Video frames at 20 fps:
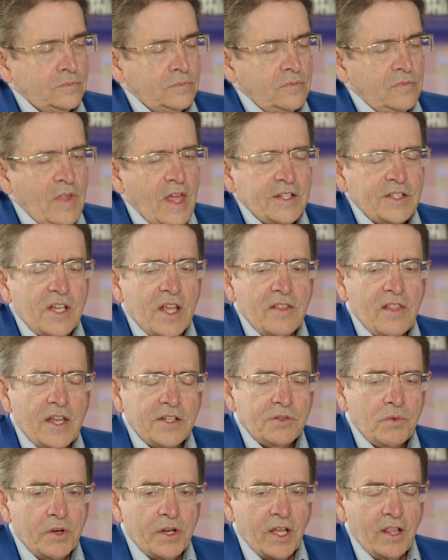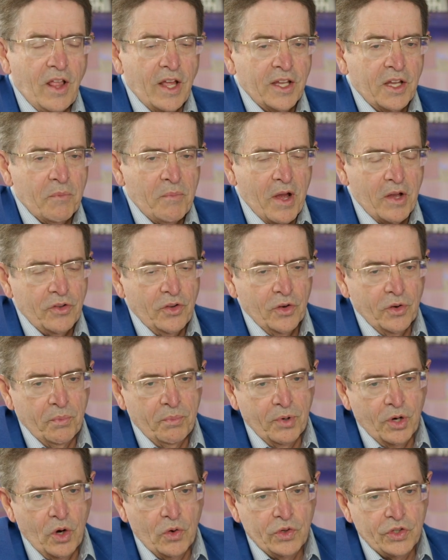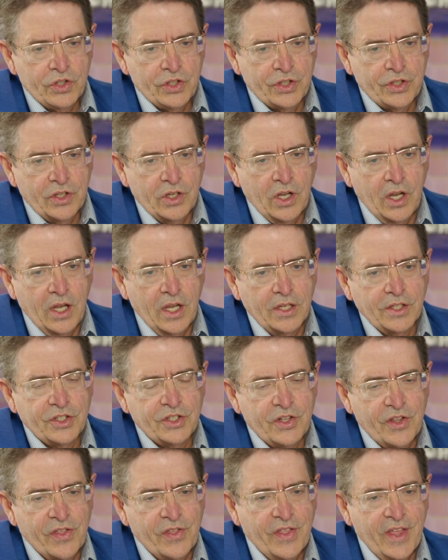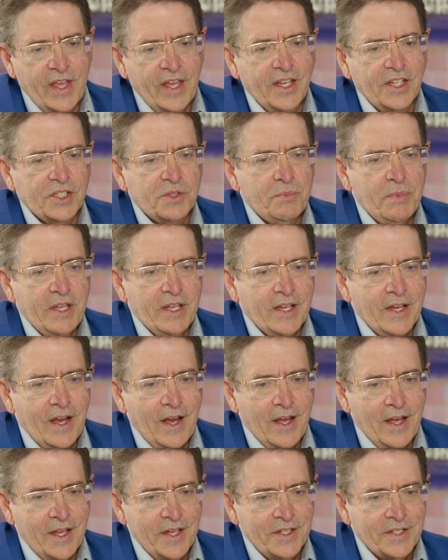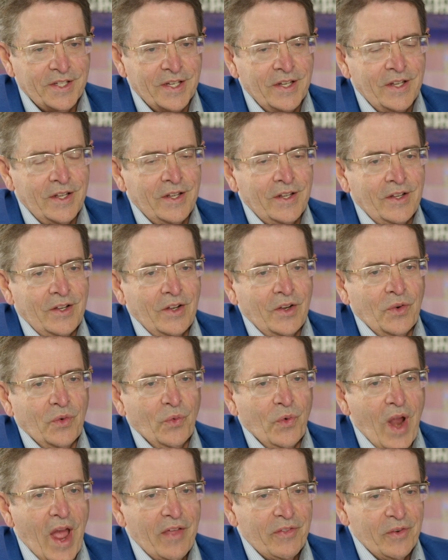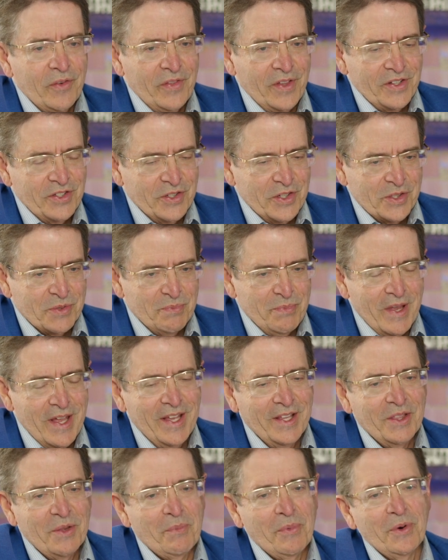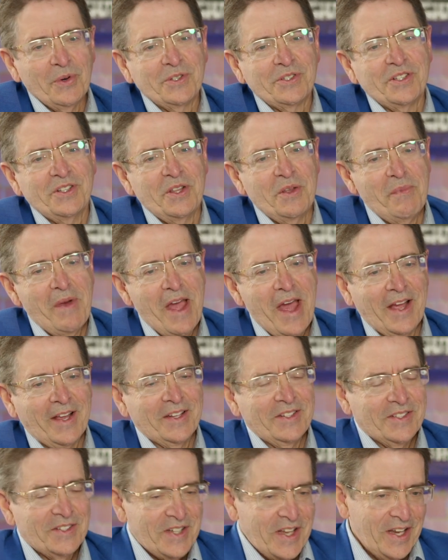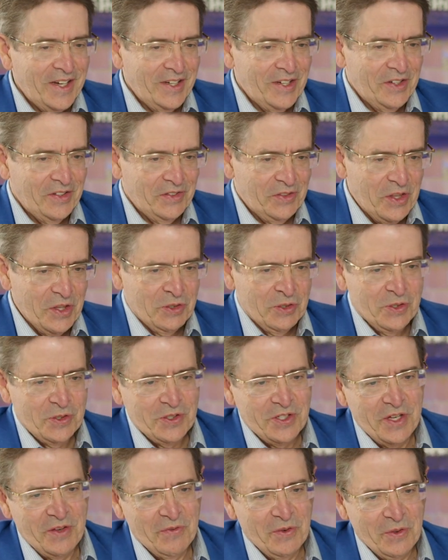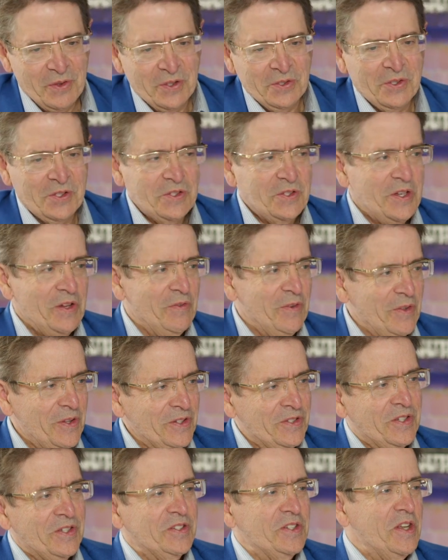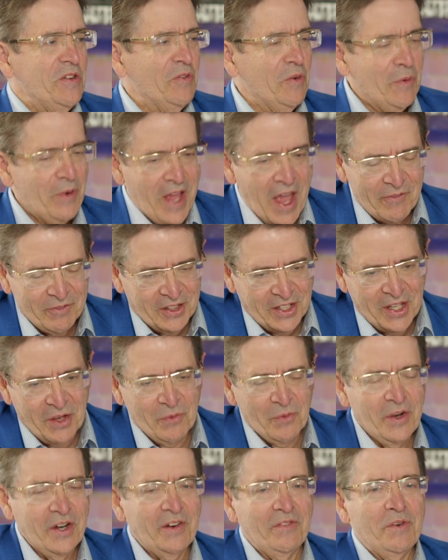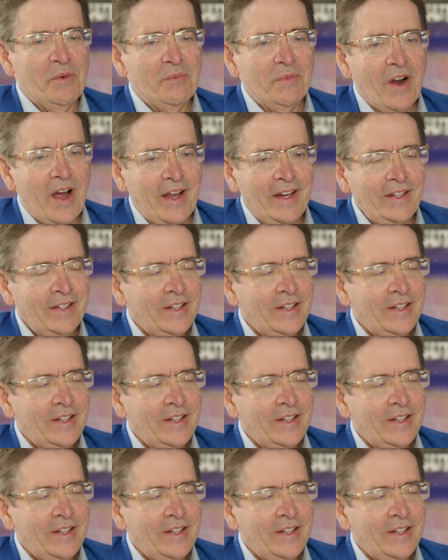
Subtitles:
That's what I like about your approach to things, because rather than just being the person in the back and said, this is evil, this is evil, this is evil, we have to get rid of them, right?